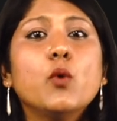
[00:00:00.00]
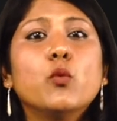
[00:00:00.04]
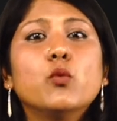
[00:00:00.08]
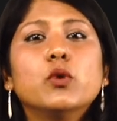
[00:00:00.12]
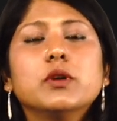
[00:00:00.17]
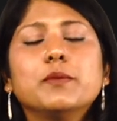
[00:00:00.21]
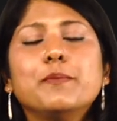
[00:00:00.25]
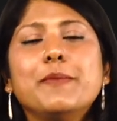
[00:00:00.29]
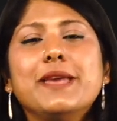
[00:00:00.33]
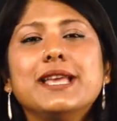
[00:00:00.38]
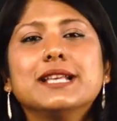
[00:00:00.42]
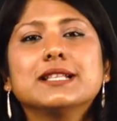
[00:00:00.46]

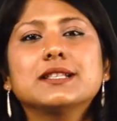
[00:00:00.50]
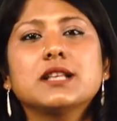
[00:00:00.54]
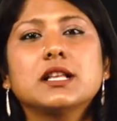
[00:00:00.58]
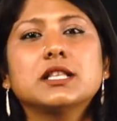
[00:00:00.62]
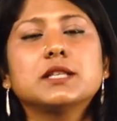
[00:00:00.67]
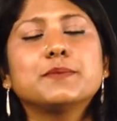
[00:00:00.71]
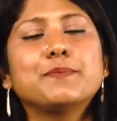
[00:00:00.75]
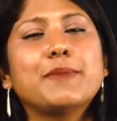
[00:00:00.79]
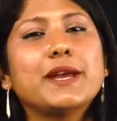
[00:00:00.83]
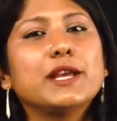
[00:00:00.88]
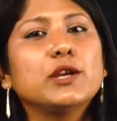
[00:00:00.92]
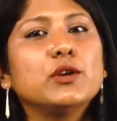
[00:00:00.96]
would make
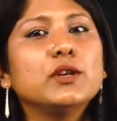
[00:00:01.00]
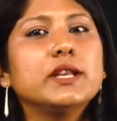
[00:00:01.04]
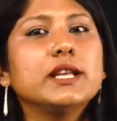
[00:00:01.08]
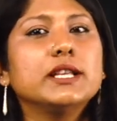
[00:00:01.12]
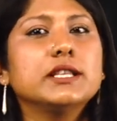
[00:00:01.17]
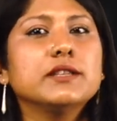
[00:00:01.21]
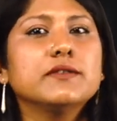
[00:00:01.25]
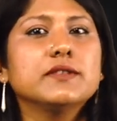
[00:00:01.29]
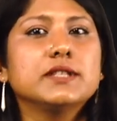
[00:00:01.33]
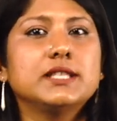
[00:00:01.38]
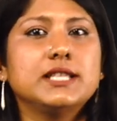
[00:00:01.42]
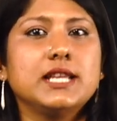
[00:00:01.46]
such
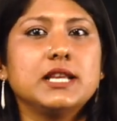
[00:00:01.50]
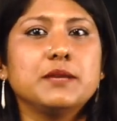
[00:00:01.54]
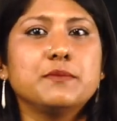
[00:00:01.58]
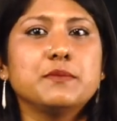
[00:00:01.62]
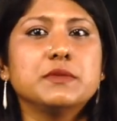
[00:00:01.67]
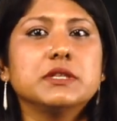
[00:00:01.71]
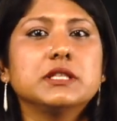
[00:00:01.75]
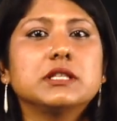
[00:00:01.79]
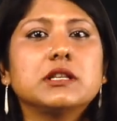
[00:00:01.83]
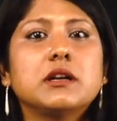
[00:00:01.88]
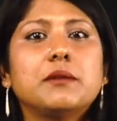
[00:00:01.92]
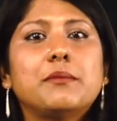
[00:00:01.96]
speculative
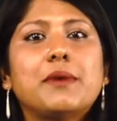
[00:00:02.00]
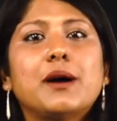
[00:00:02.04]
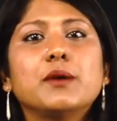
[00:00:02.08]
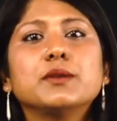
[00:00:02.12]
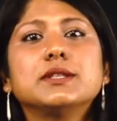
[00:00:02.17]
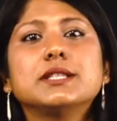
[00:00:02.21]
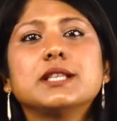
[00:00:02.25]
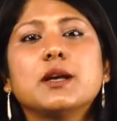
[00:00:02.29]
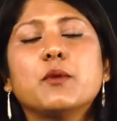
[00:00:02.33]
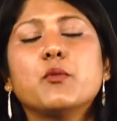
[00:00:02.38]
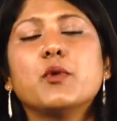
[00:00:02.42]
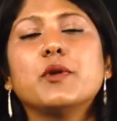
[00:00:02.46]
statements
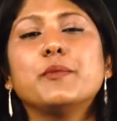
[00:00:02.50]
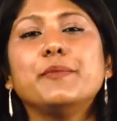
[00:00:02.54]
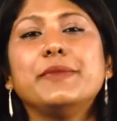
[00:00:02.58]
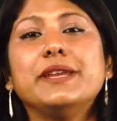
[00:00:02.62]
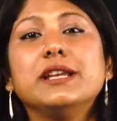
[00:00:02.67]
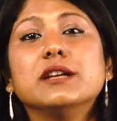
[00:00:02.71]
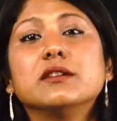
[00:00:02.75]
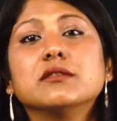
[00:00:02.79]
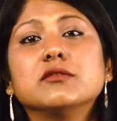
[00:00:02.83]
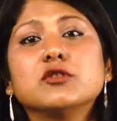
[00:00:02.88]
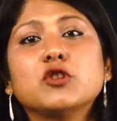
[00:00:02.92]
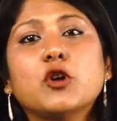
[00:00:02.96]
about someone
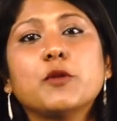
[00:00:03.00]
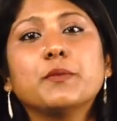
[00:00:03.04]
being a